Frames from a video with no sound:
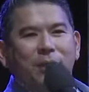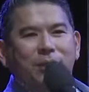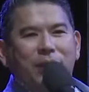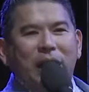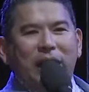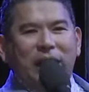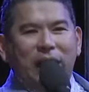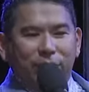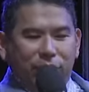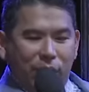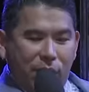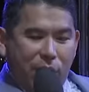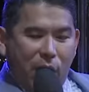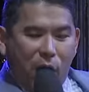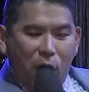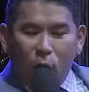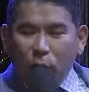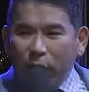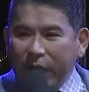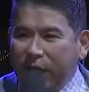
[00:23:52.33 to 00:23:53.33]
the gift of the
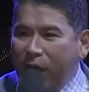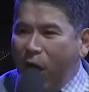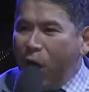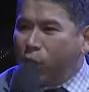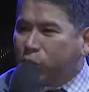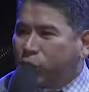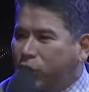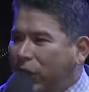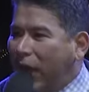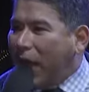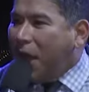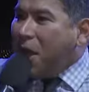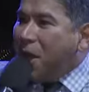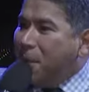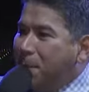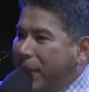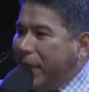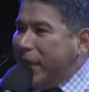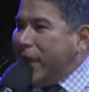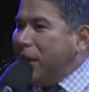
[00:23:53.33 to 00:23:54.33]
Holy Ghost,
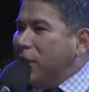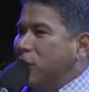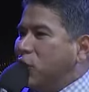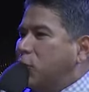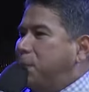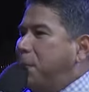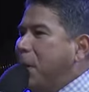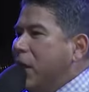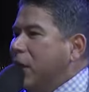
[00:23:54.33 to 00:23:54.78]
begin to speak